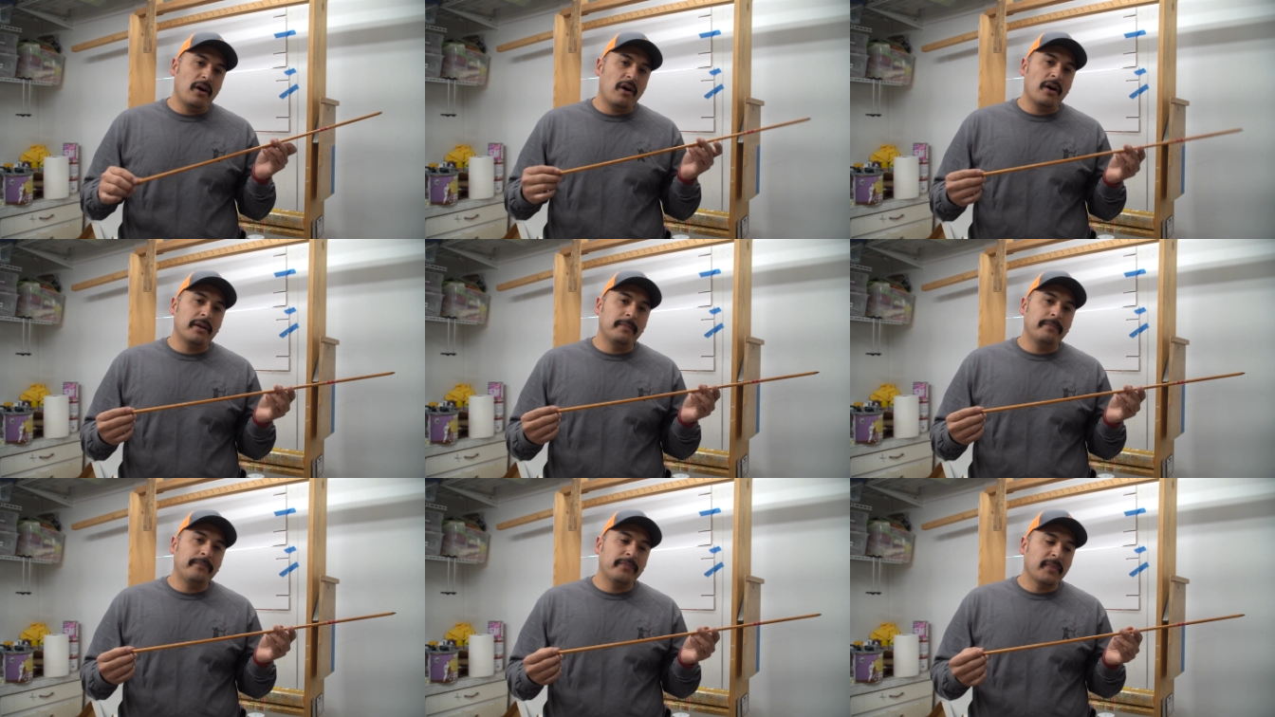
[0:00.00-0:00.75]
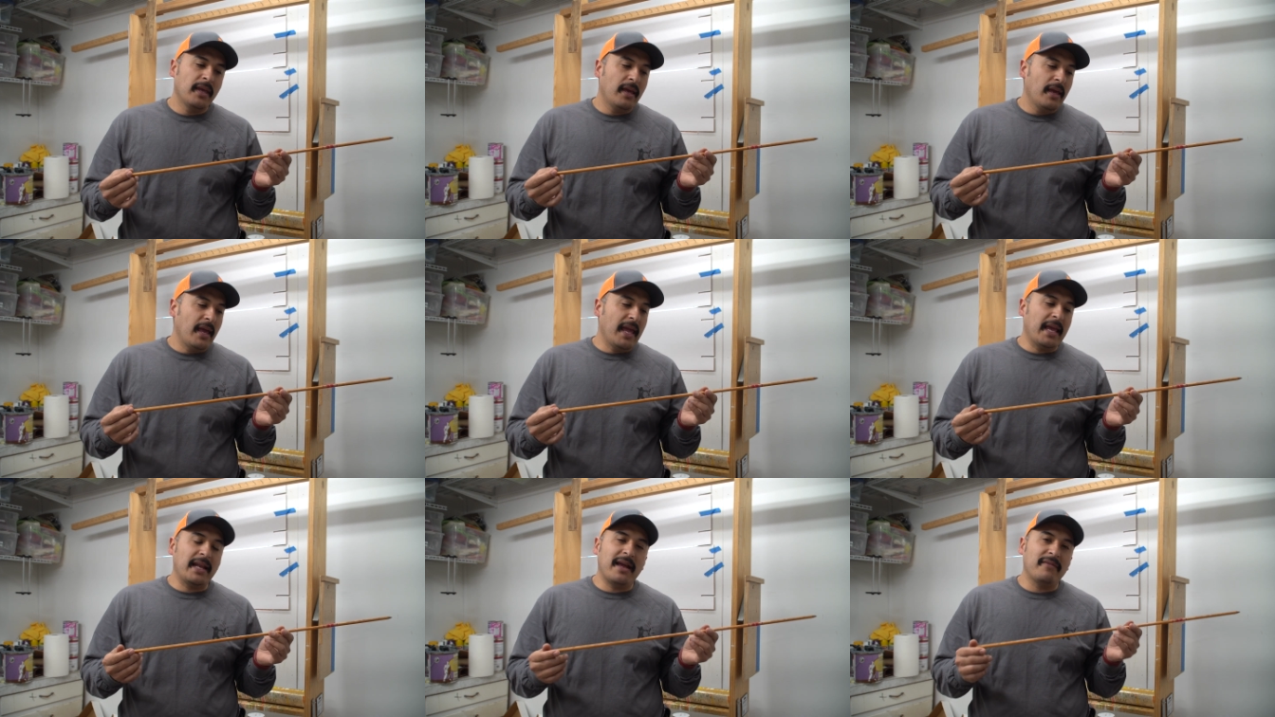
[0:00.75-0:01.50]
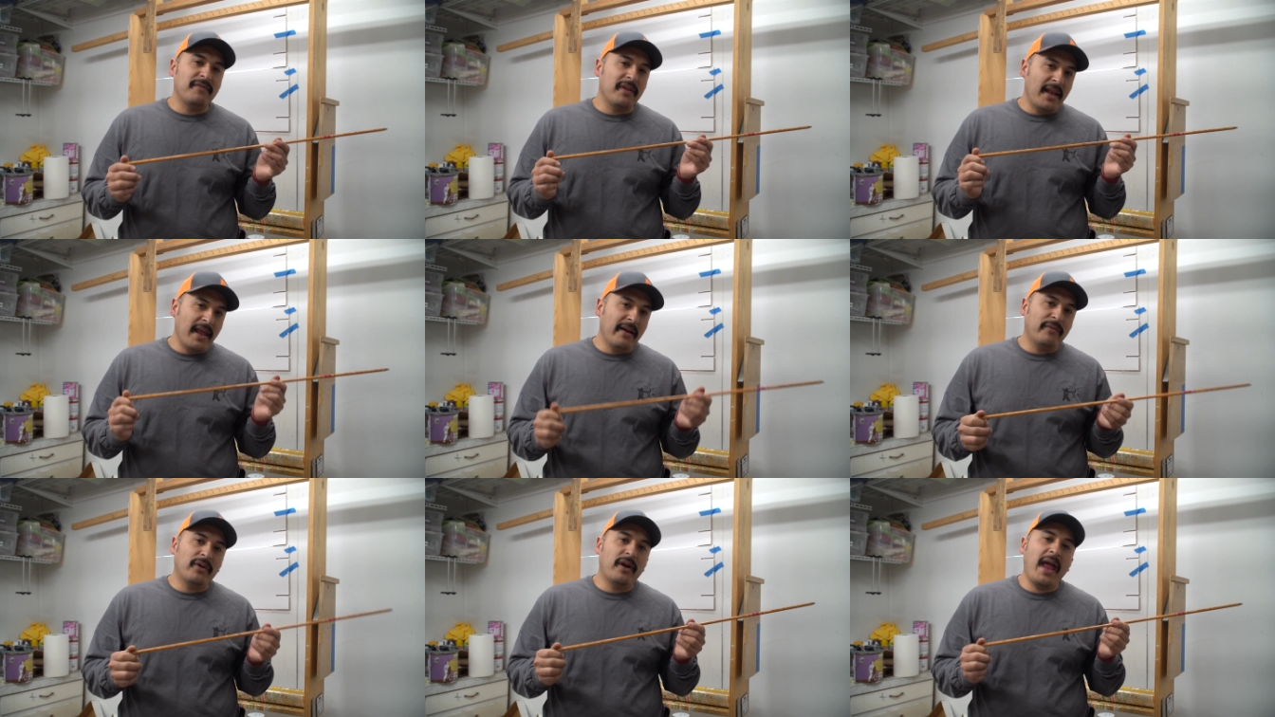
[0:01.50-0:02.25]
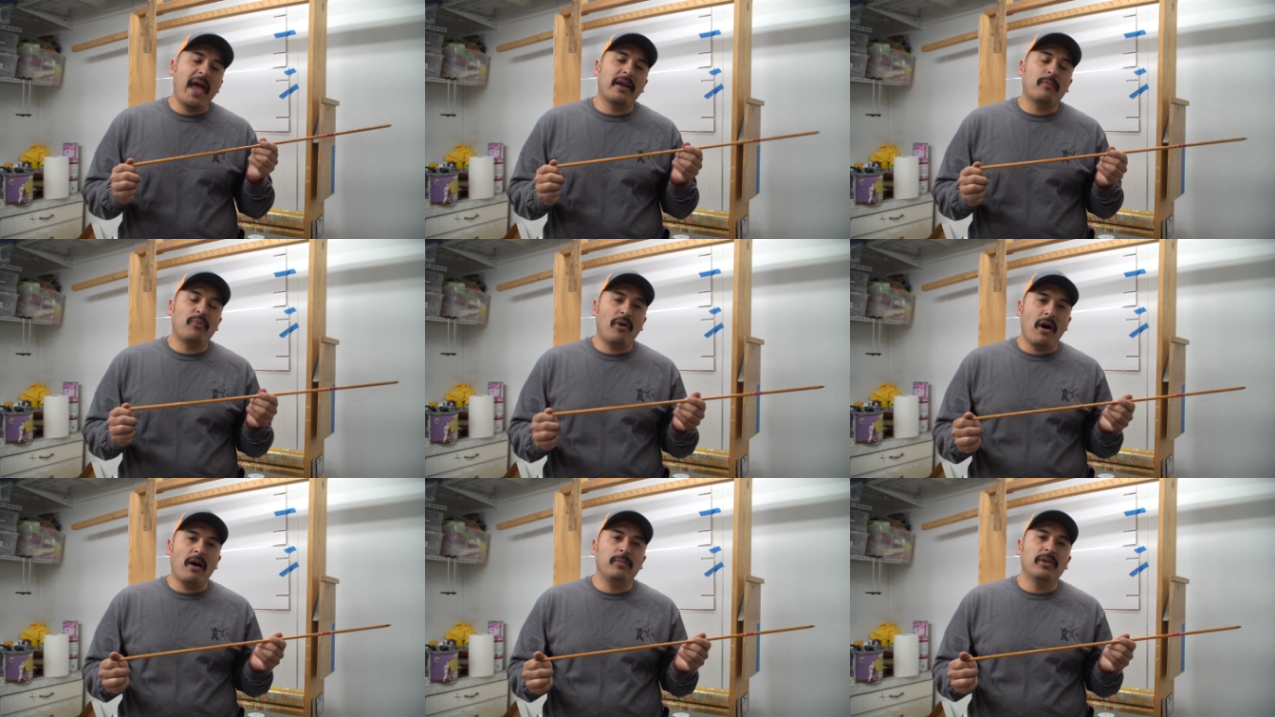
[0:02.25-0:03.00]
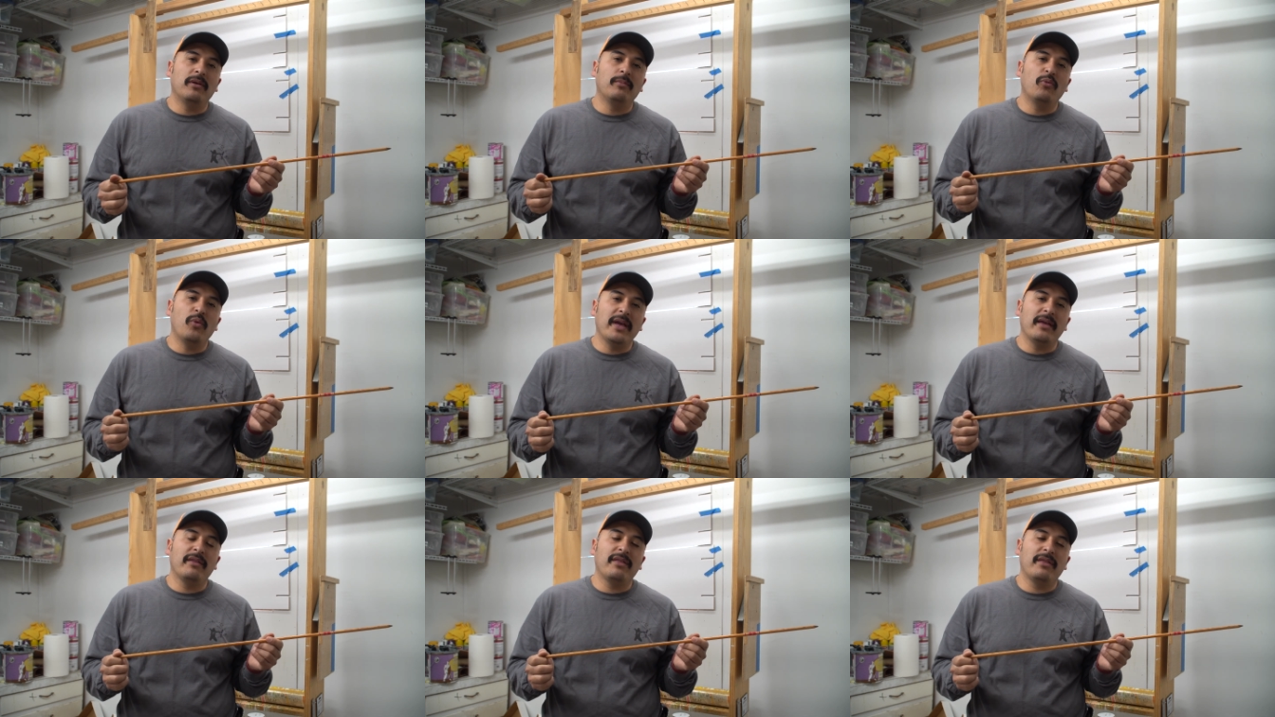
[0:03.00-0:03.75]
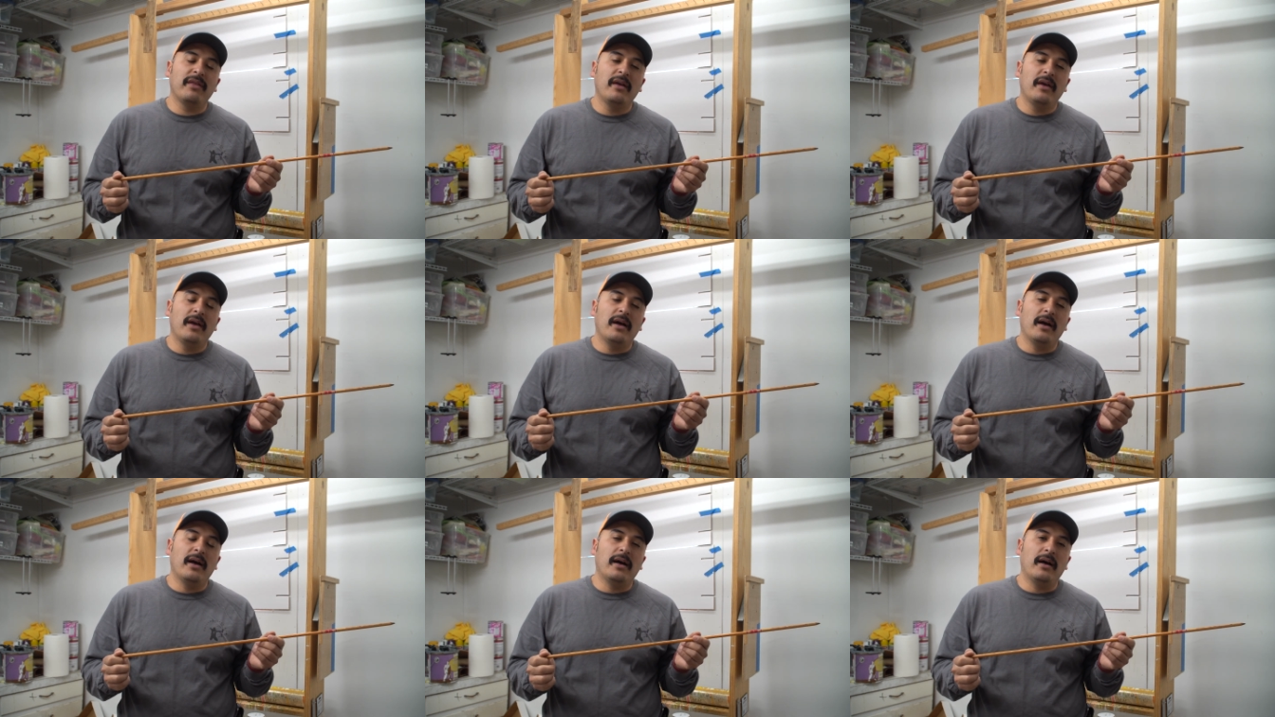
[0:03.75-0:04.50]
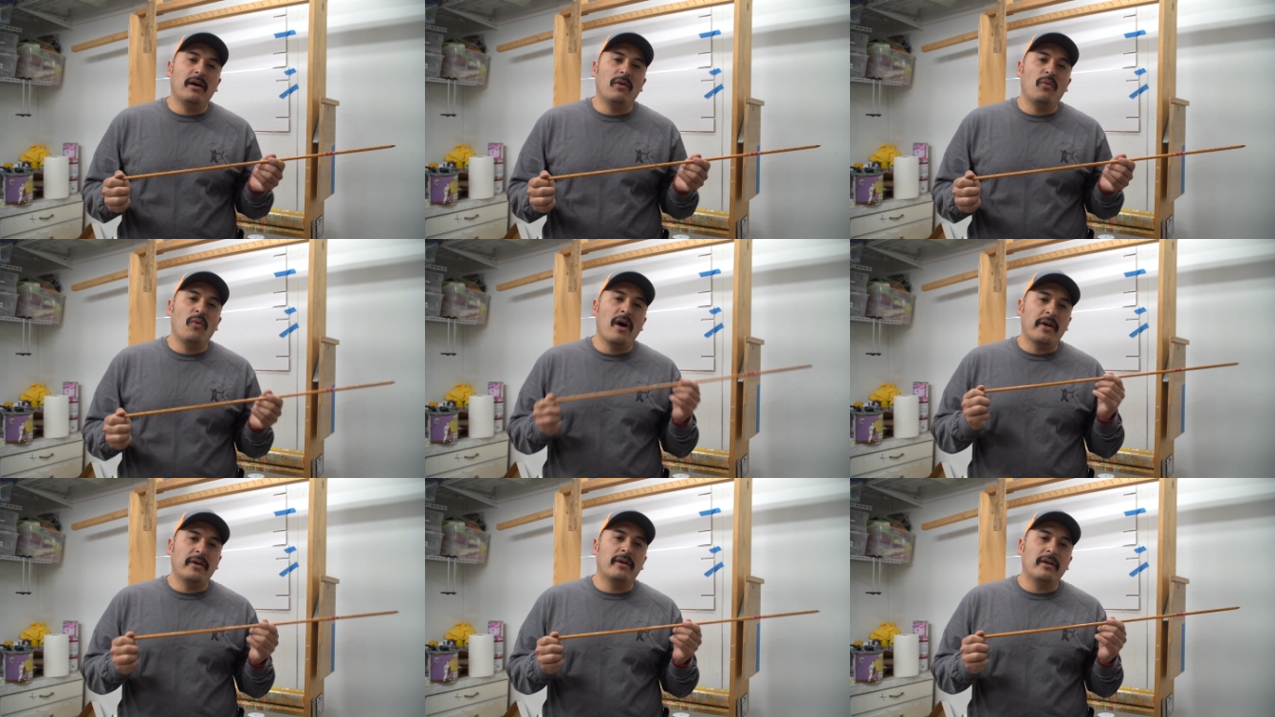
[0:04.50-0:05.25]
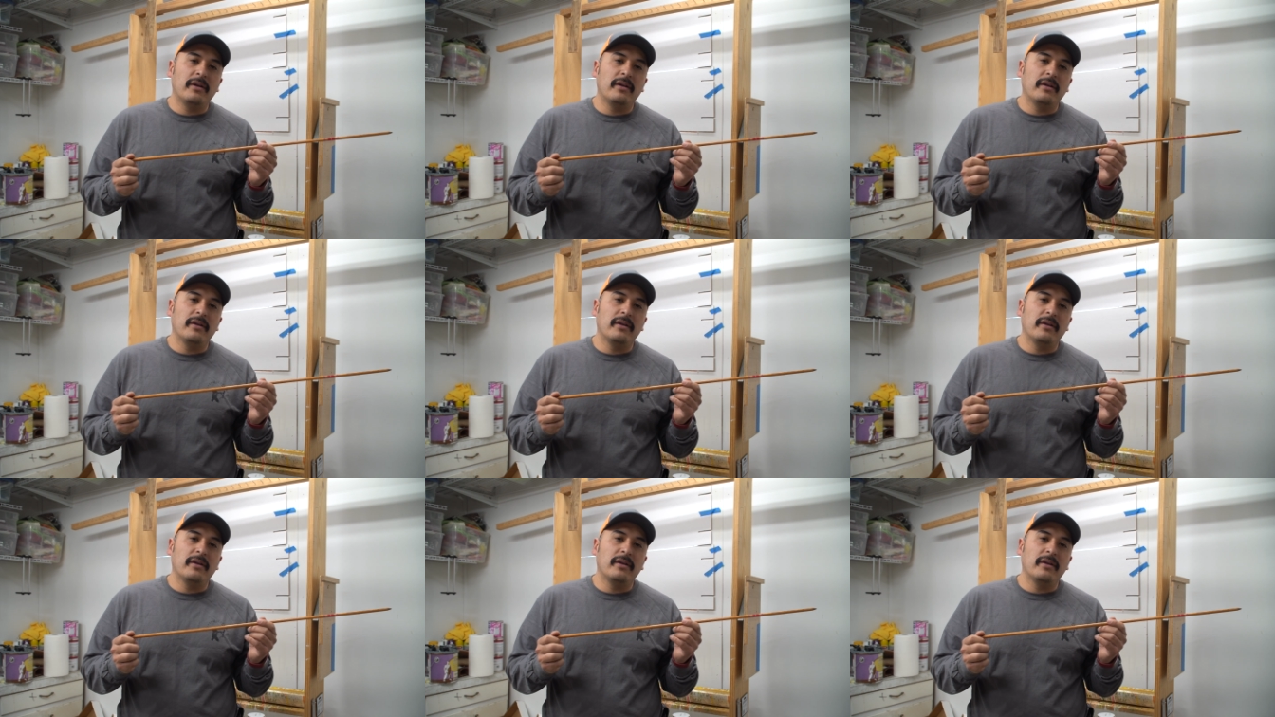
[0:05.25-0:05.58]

on them, and I've never had a problem with uh, water